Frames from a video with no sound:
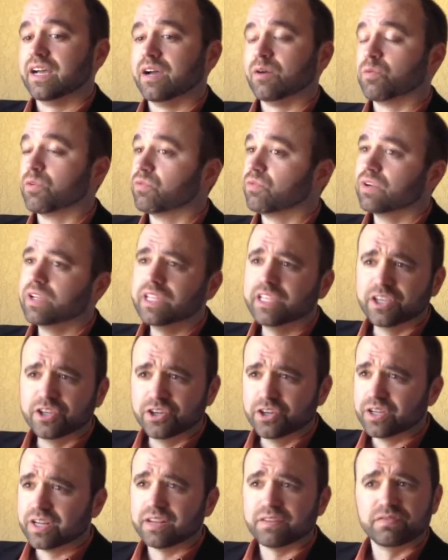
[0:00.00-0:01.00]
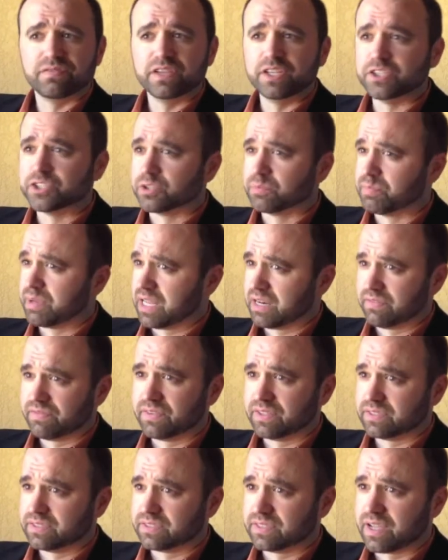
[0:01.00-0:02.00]
We're really good at feature
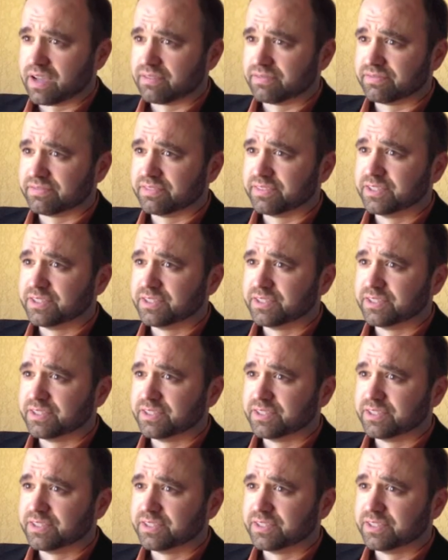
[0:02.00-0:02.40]
benefit stuff,